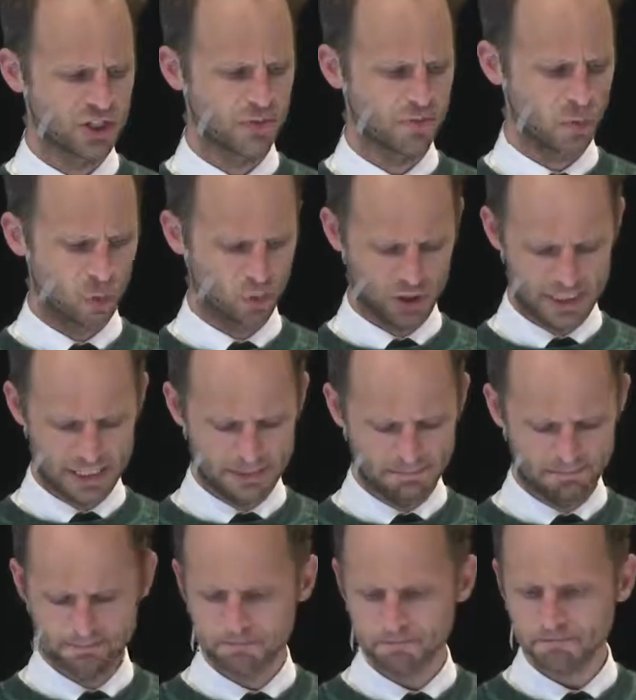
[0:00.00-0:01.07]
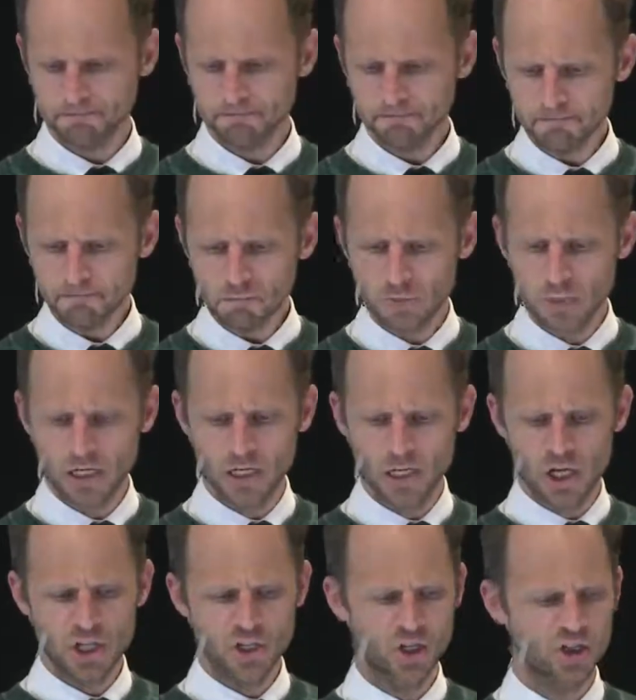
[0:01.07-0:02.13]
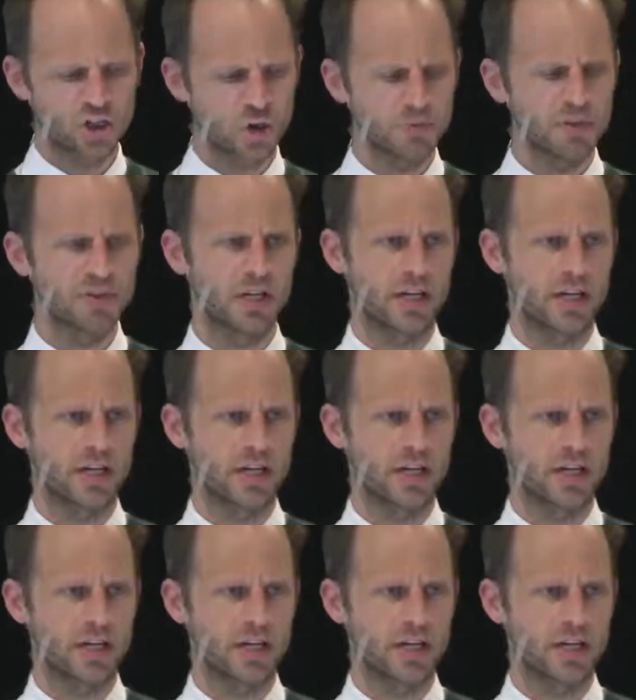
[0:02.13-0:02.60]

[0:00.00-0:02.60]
importantly. So, in terms of South